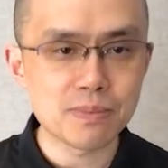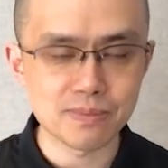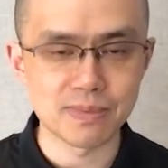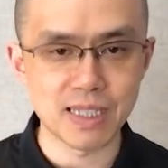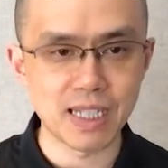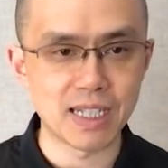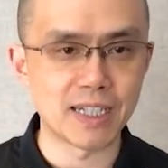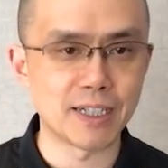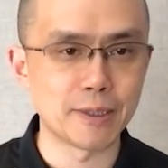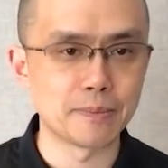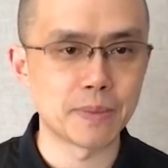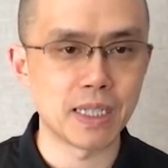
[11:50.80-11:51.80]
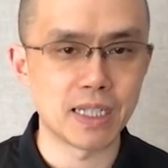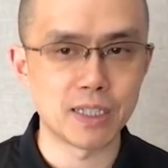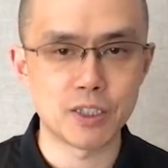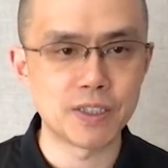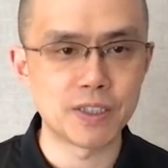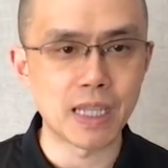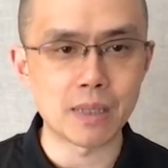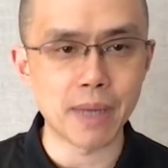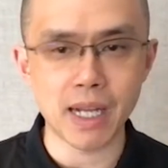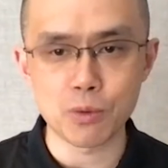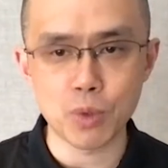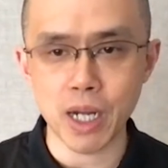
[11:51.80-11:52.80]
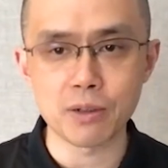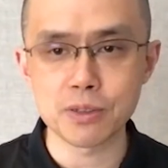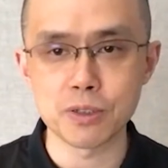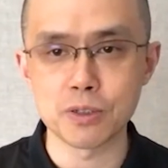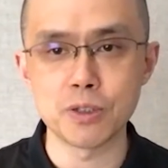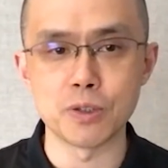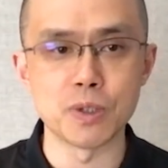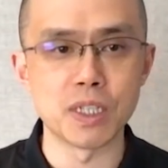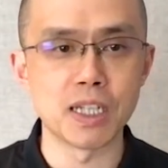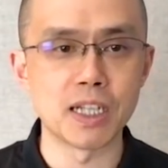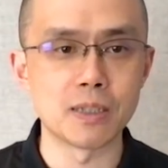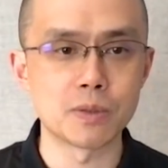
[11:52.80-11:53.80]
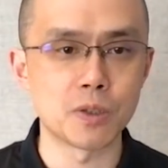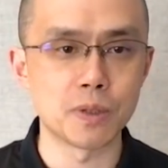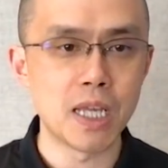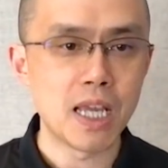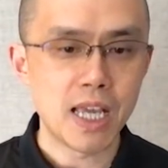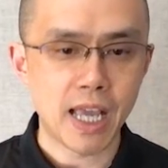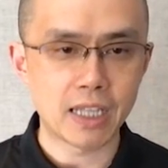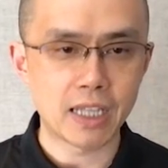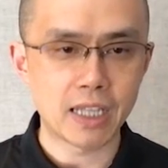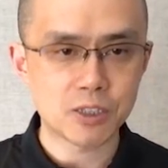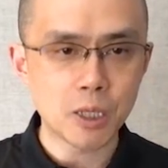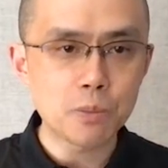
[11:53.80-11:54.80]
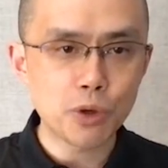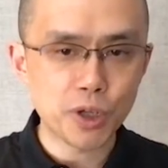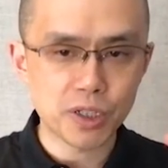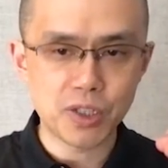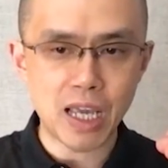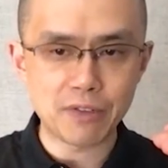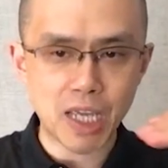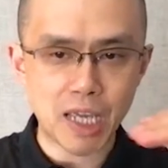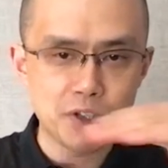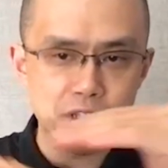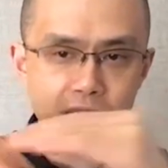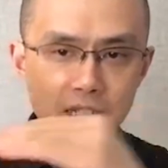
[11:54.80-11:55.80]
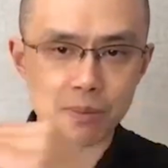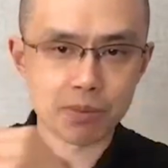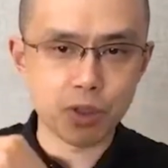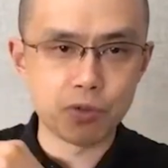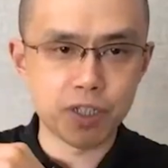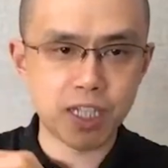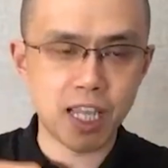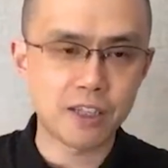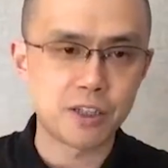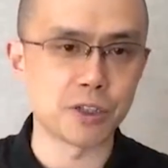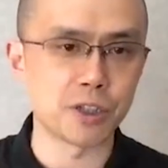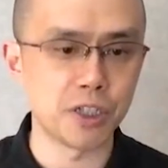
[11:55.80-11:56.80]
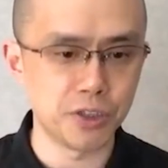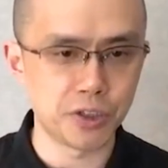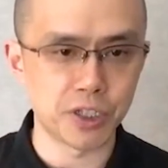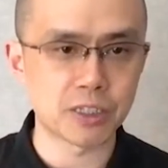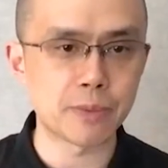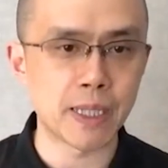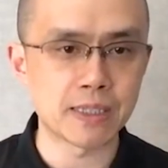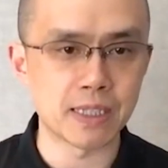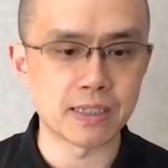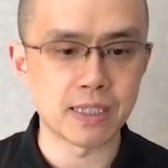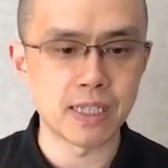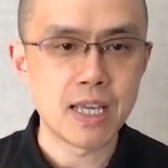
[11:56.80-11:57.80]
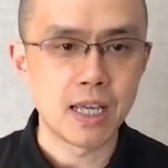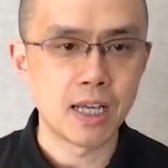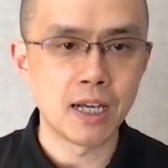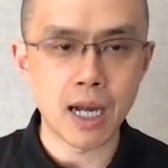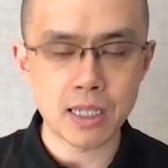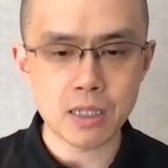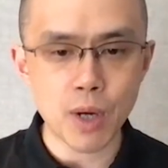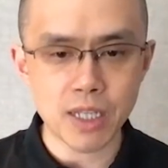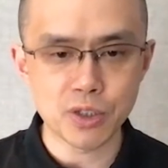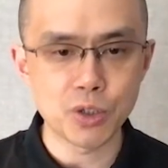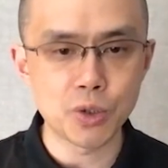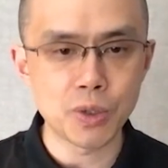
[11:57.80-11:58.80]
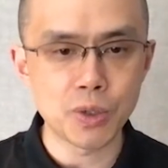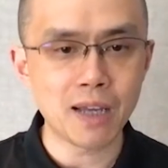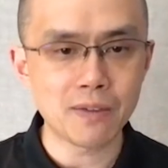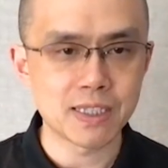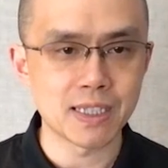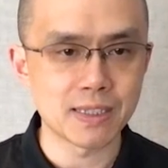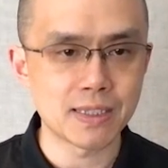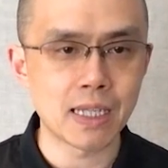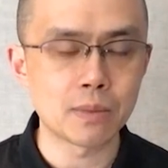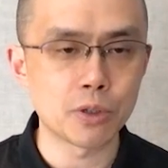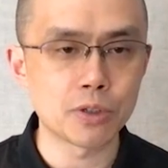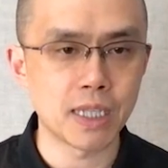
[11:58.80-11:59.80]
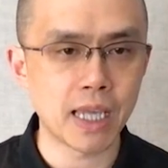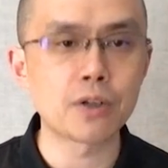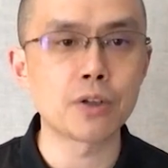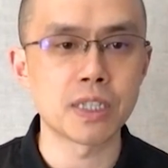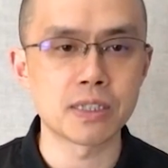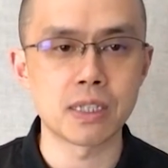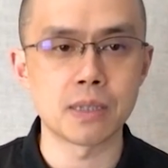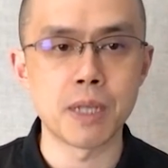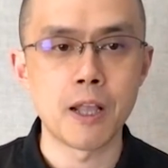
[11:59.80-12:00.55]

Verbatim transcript: it doesn't matter what else you do. So at some point, you have to have your income overtake your expenses. Otherwise, you don't have a sustainable ecosystem.